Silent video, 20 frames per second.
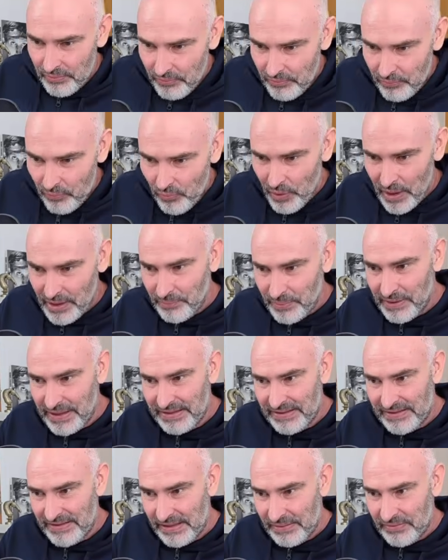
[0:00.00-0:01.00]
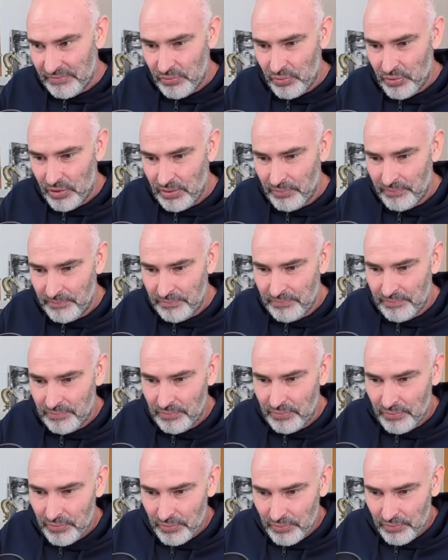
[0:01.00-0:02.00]
White plays d4.
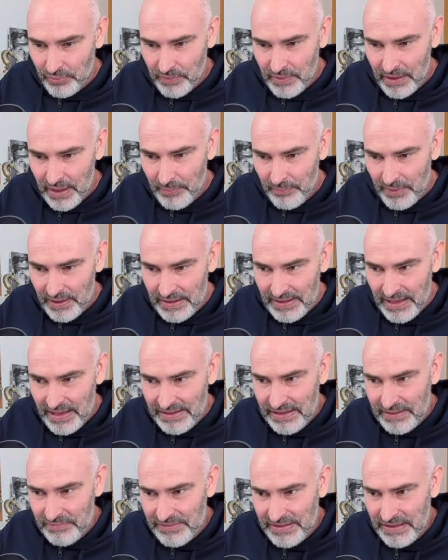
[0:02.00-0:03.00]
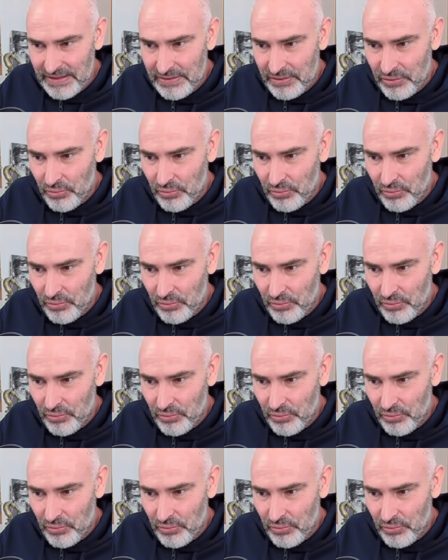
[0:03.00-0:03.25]
I play knight f6